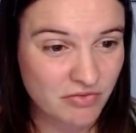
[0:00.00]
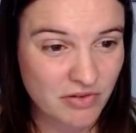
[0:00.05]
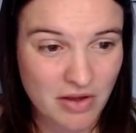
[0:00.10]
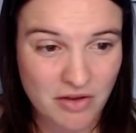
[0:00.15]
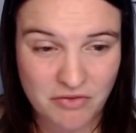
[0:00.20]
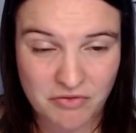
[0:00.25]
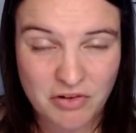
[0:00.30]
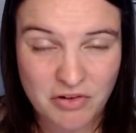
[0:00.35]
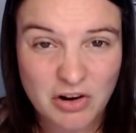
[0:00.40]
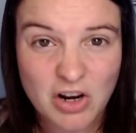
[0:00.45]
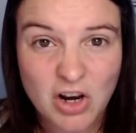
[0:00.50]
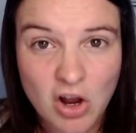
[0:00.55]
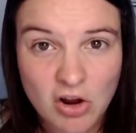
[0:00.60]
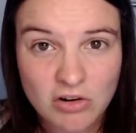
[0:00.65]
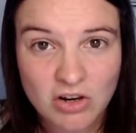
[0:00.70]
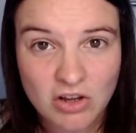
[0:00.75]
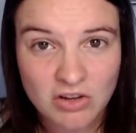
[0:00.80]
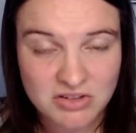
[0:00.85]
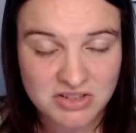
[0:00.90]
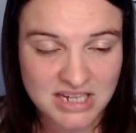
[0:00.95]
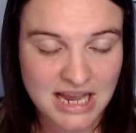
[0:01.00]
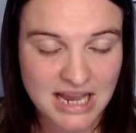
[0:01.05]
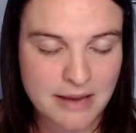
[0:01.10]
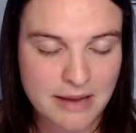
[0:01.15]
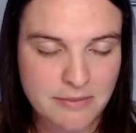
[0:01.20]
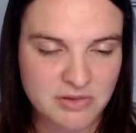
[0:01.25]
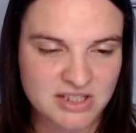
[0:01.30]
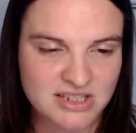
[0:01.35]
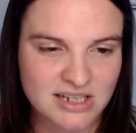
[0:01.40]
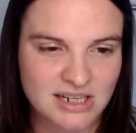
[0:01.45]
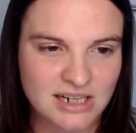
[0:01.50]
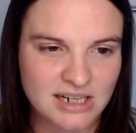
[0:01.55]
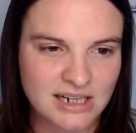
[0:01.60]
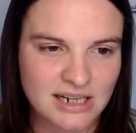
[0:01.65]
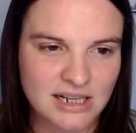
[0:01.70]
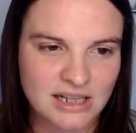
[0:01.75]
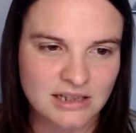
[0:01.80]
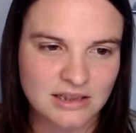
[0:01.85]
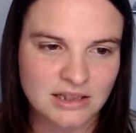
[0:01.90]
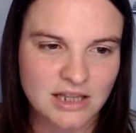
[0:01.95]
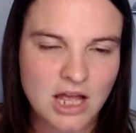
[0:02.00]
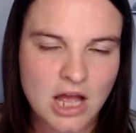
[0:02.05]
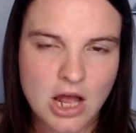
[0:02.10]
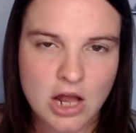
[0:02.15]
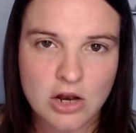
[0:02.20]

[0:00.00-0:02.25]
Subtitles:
for a long time, until a little